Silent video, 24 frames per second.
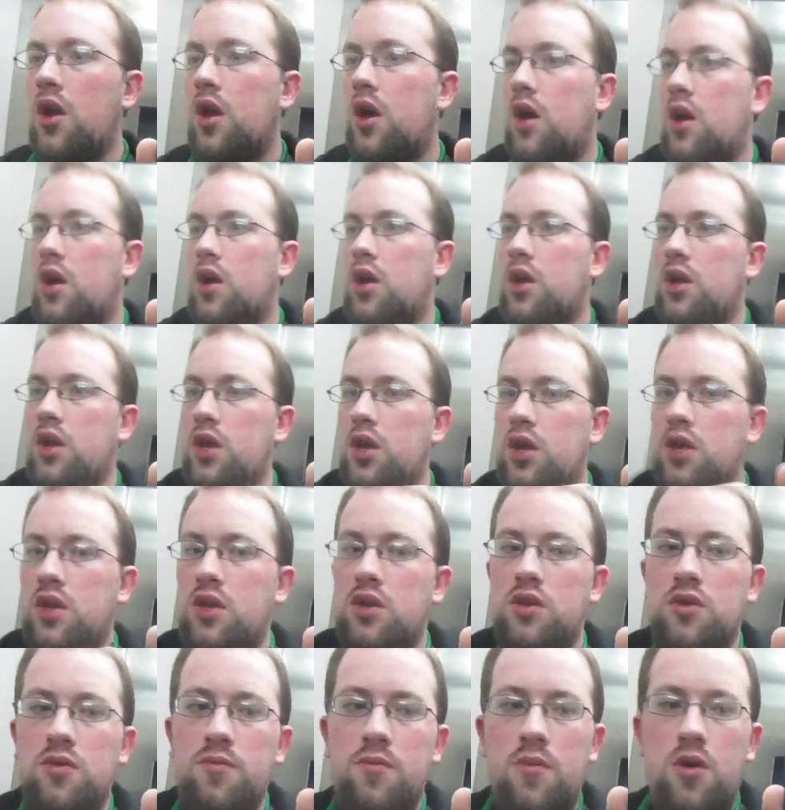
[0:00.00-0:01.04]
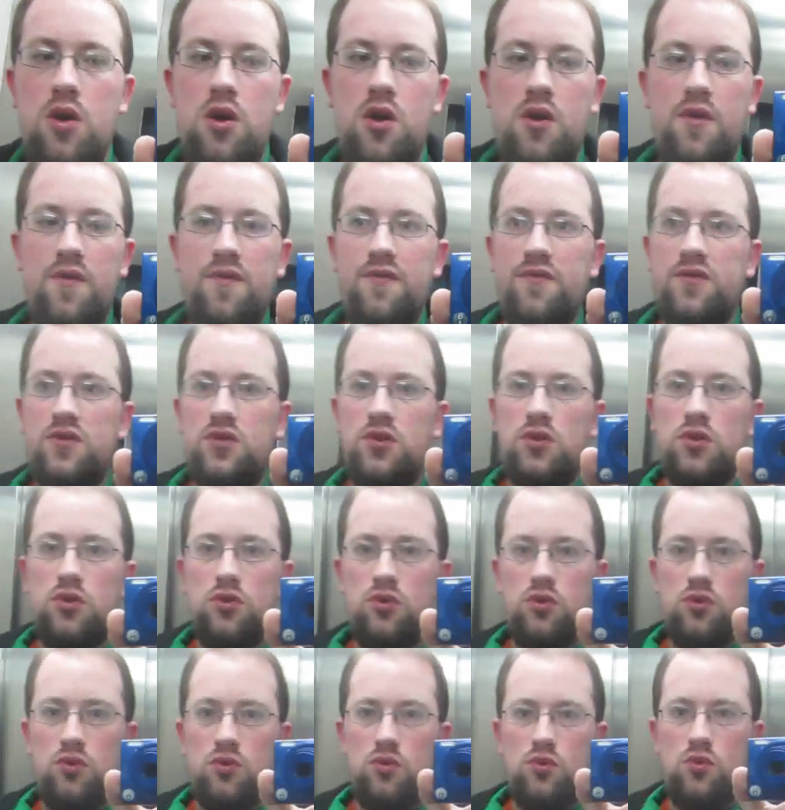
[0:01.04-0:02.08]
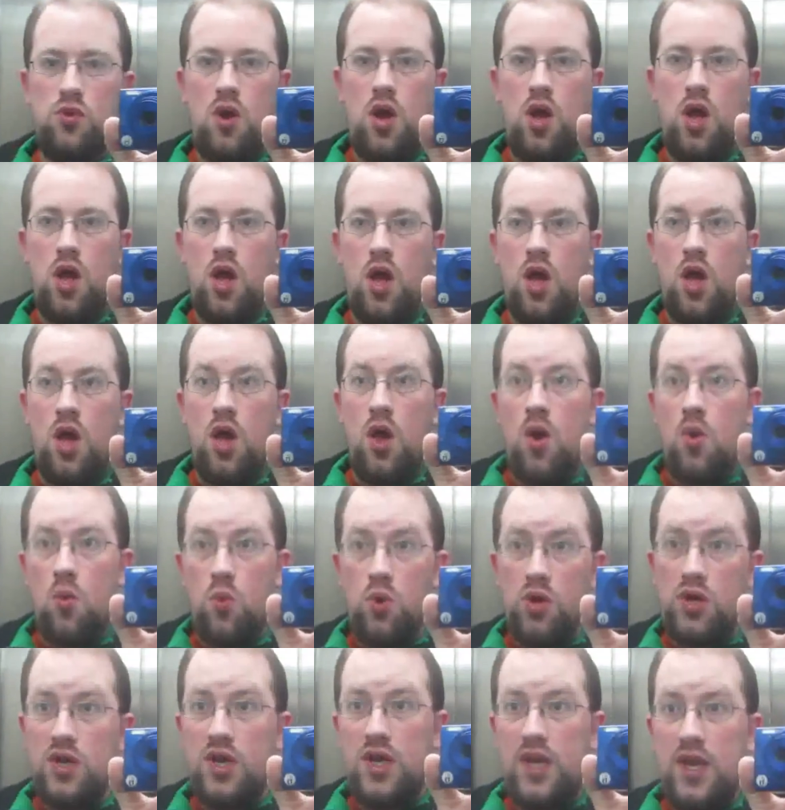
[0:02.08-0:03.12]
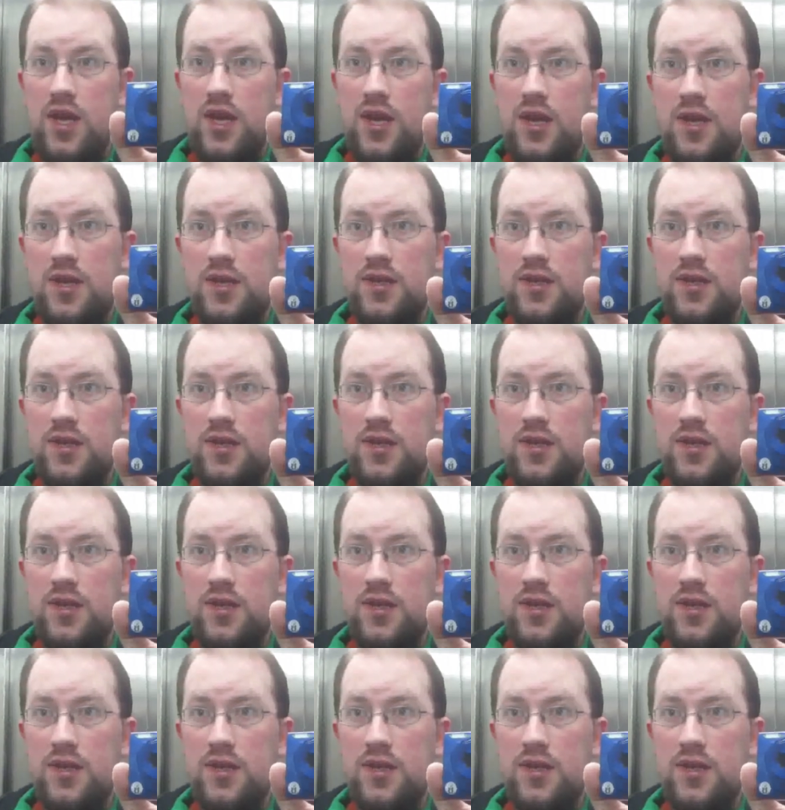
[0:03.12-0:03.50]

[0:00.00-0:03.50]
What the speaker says: I am off to work again.